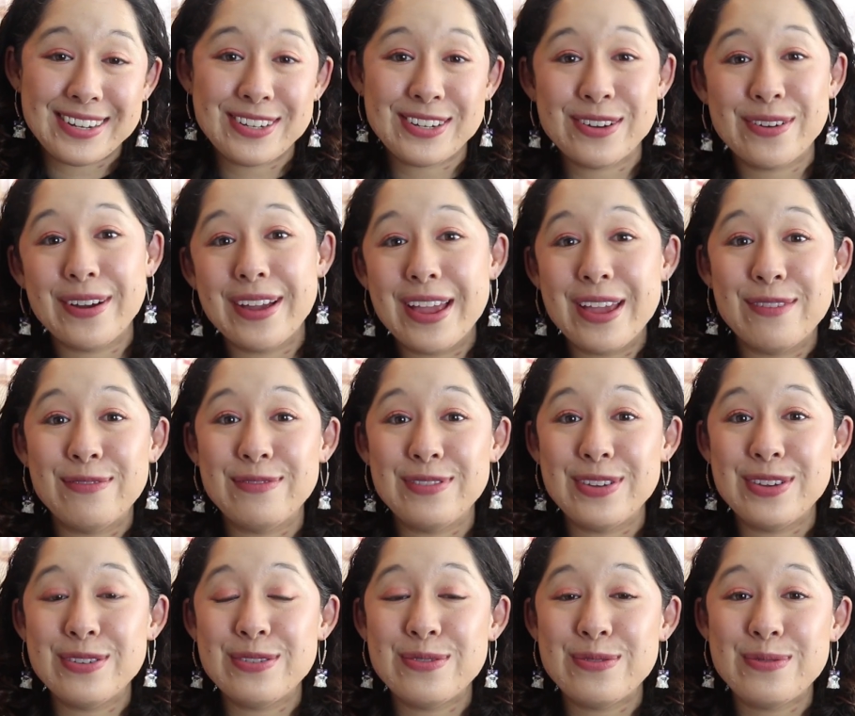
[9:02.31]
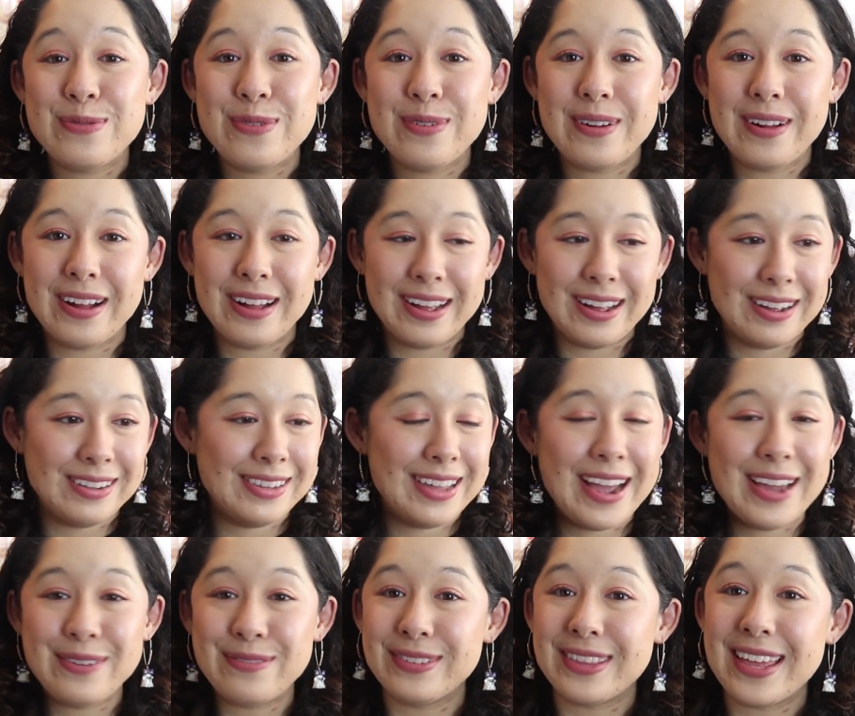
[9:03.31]
So if you
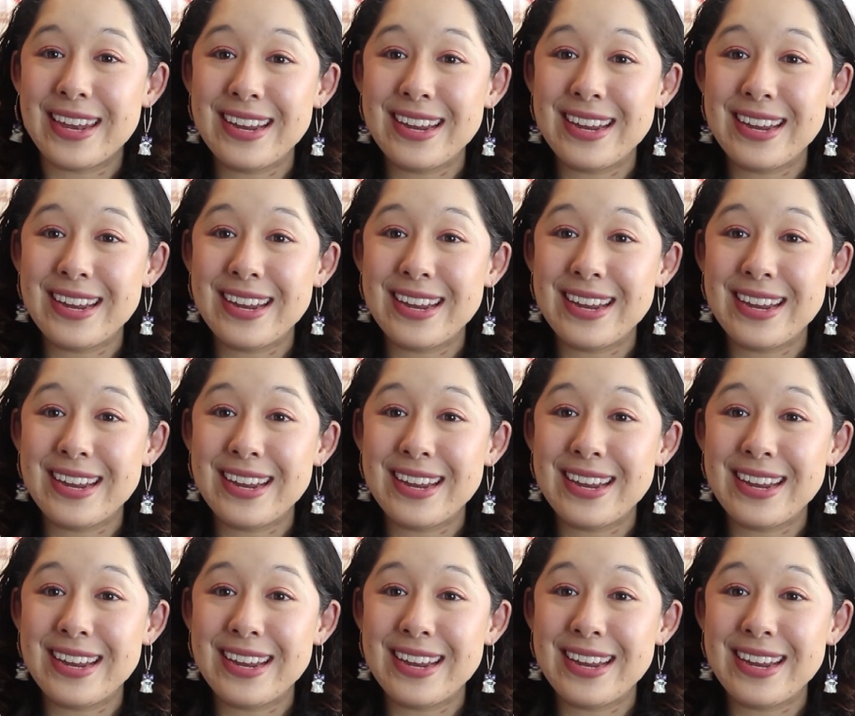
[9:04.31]
align with